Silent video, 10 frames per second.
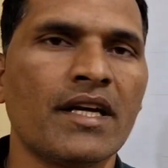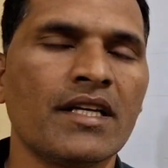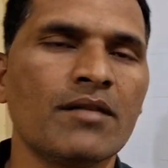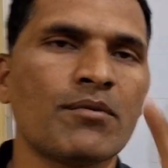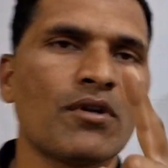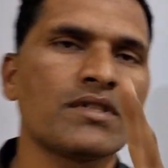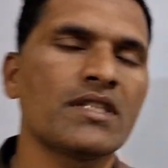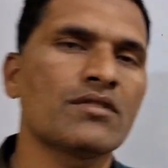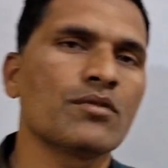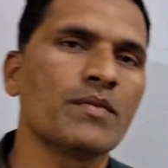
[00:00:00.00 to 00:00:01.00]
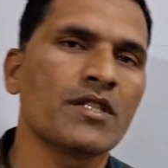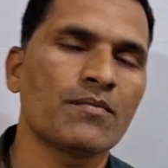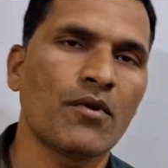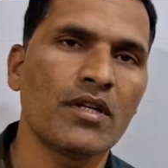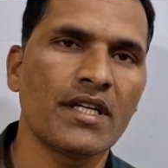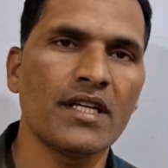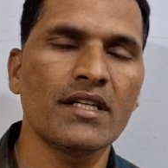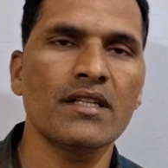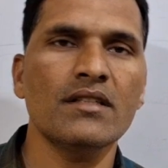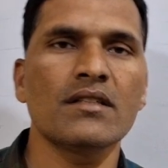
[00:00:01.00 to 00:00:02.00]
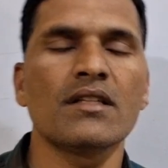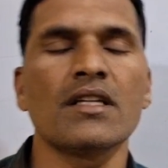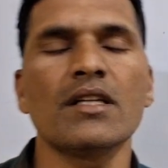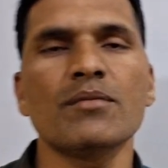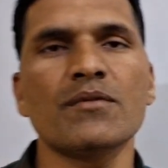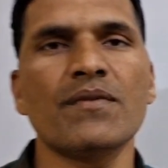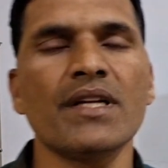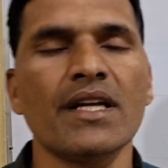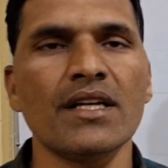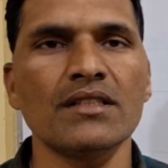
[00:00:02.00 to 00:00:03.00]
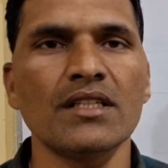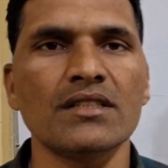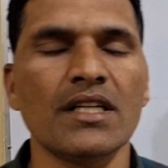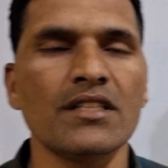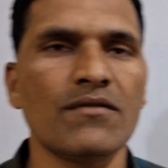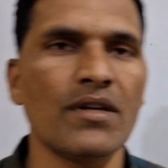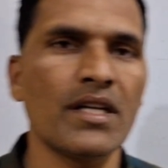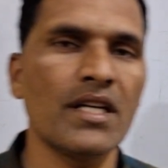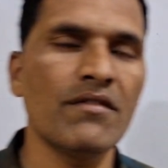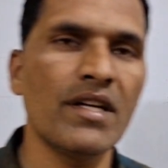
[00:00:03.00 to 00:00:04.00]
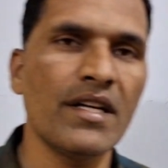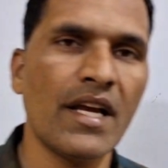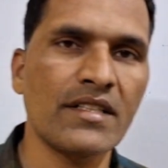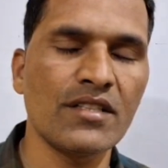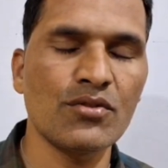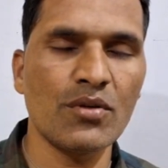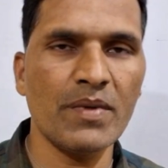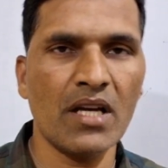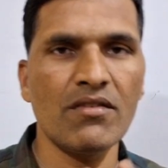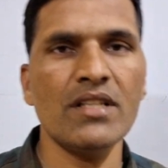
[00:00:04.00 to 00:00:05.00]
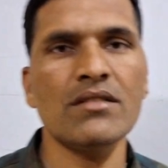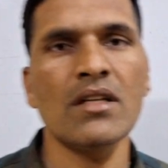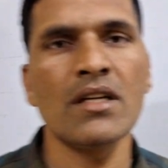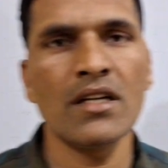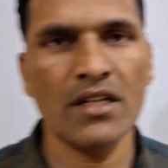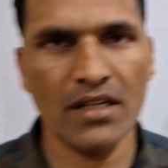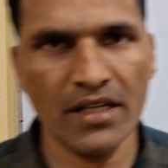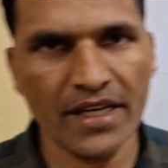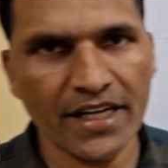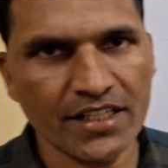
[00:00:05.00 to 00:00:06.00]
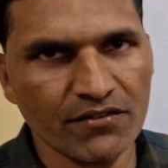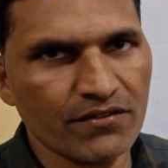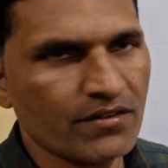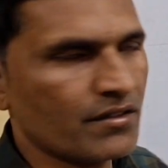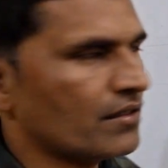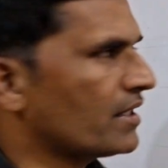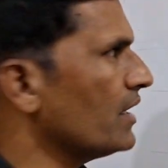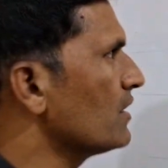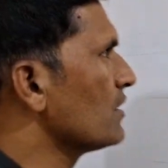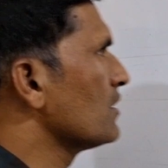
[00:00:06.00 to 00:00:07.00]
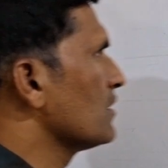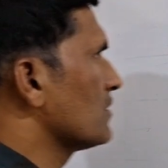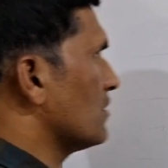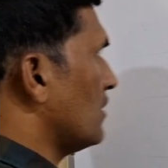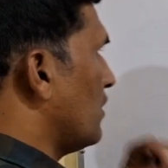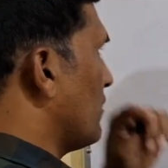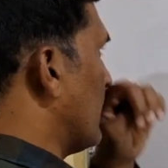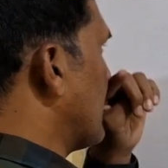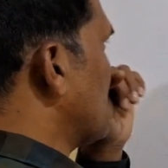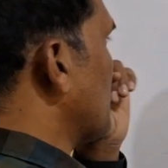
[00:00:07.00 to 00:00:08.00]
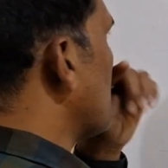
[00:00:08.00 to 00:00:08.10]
Any process to be spontaneous, the Gibbs free energy change for a given reaction should be always negative. Okay, so now let us